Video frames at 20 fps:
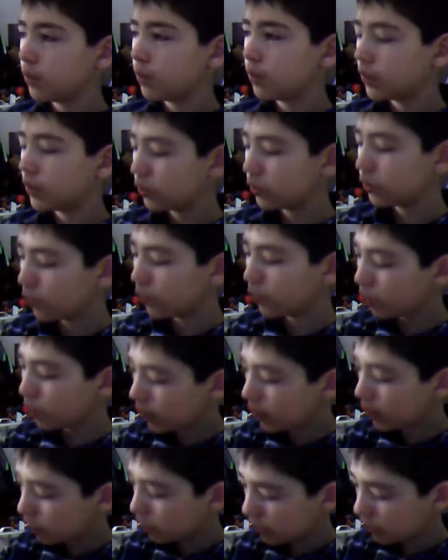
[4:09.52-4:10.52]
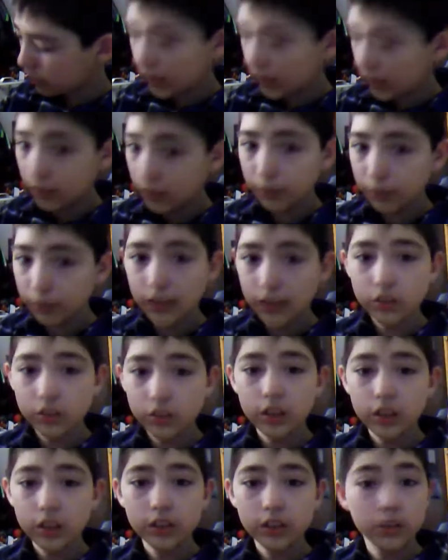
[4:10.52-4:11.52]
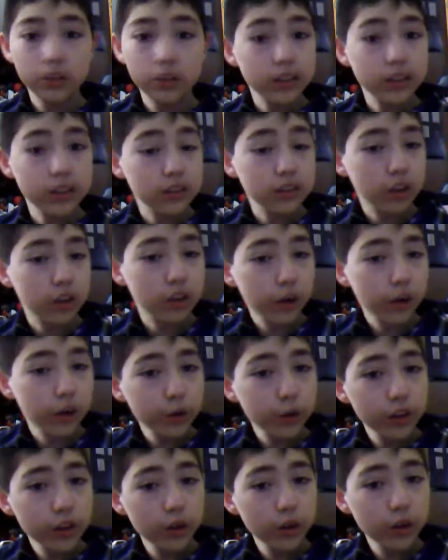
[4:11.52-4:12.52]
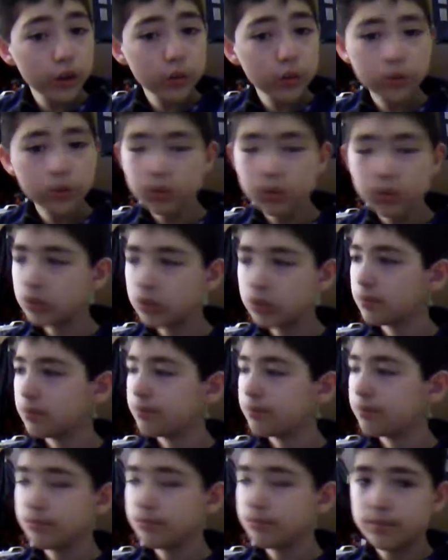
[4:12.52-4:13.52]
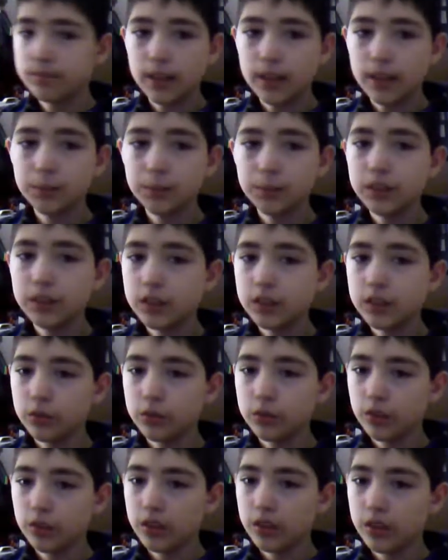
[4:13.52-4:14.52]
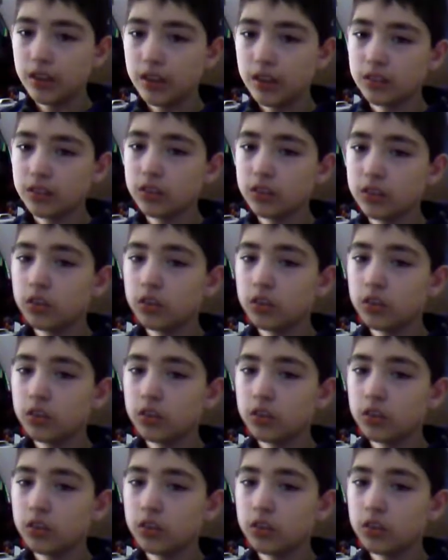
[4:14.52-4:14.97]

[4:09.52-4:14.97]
And as far as hand painting onto the guitar goes, I'm done with that.